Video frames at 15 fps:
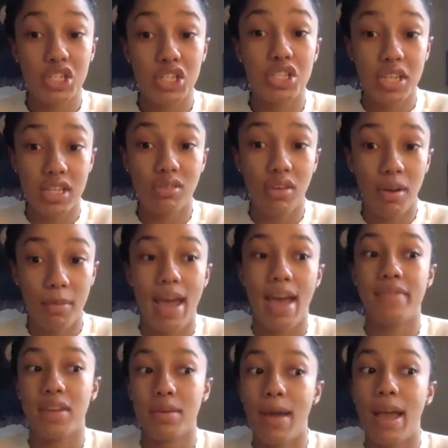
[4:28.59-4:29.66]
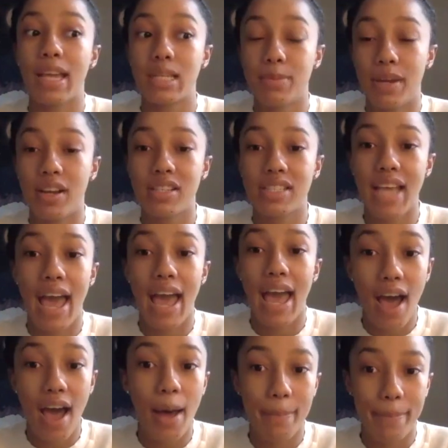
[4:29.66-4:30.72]
just from having my experience
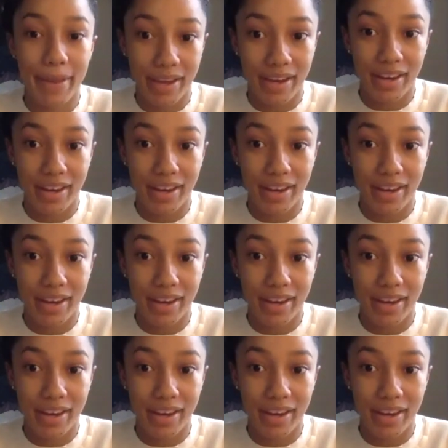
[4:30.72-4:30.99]
at Hop